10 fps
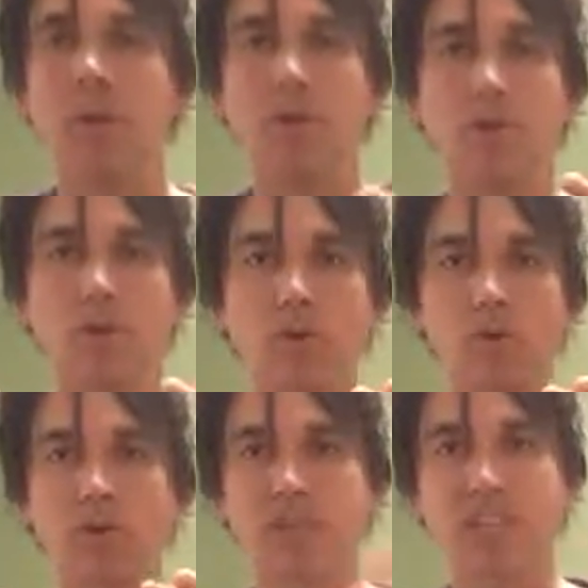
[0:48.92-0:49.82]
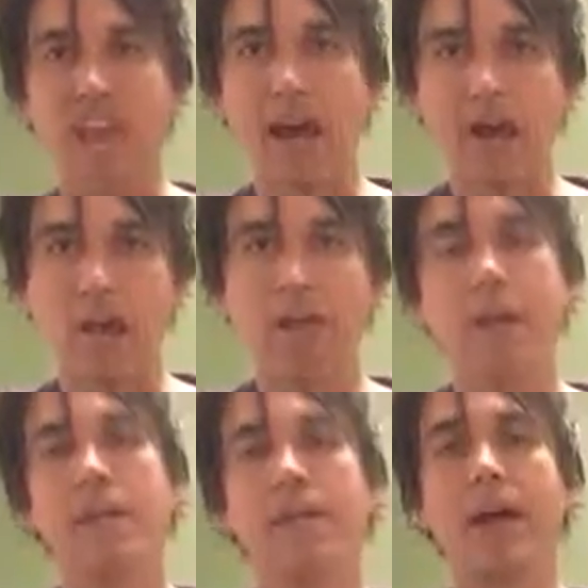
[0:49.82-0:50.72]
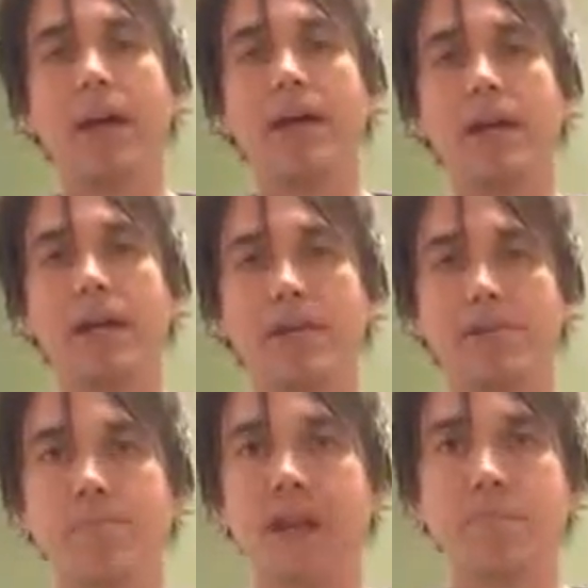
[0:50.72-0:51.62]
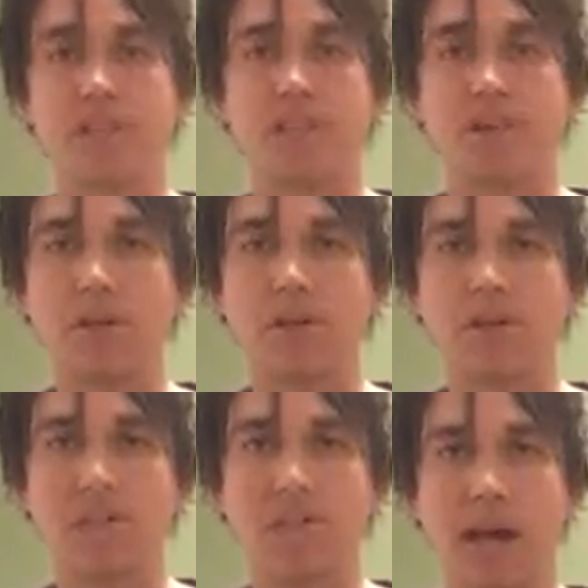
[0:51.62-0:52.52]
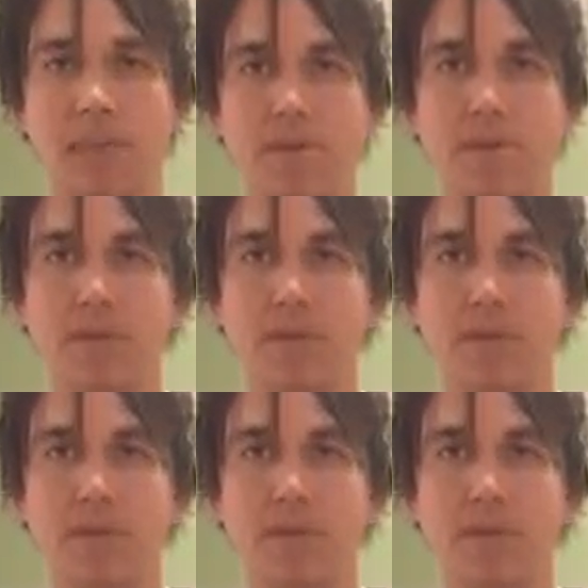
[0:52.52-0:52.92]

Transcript: a musical scale that is made up of a series of steps.